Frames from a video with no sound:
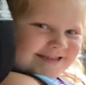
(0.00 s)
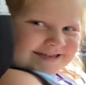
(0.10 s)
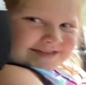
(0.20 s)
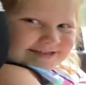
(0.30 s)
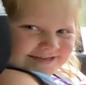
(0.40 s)

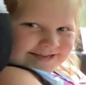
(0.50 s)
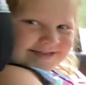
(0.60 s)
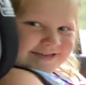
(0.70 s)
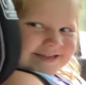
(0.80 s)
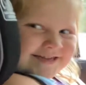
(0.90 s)
Hi, this
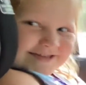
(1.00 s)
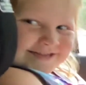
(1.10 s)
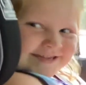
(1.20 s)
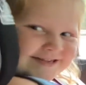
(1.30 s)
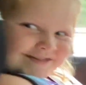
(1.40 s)
is my
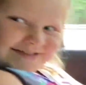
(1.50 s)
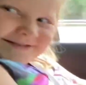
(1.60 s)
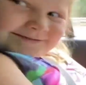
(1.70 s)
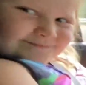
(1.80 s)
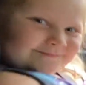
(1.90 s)

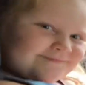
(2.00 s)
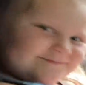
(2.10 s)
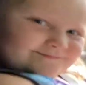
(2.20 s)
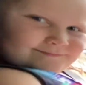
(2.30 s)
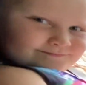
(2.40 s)
chauffeur.
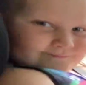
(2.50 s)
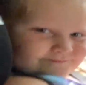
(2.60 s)
Well, my